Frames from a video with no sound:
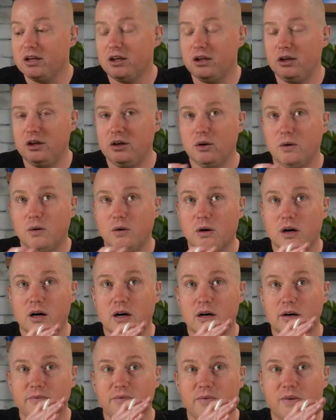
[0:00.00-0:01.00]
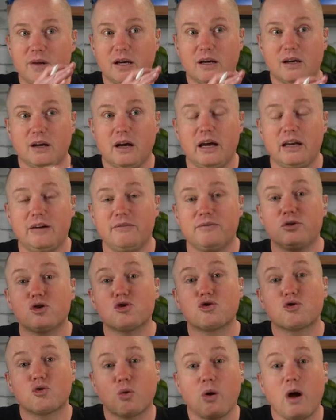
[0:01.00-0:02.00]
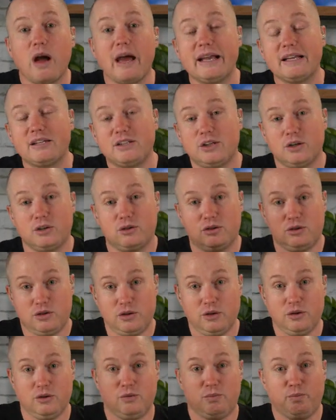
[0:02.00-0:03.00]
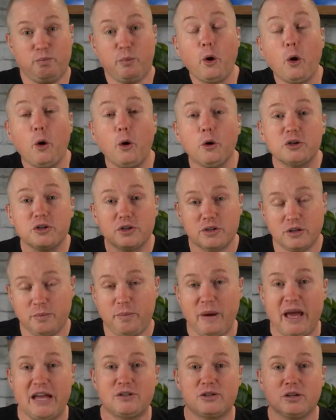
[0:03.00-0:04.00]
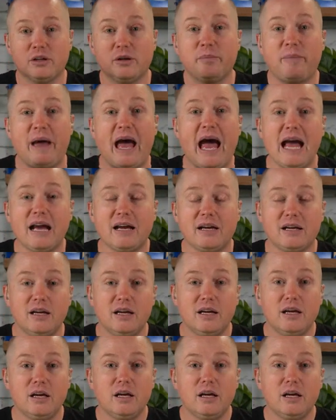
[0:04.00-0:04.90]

you're kind of trying to to push the pendulum back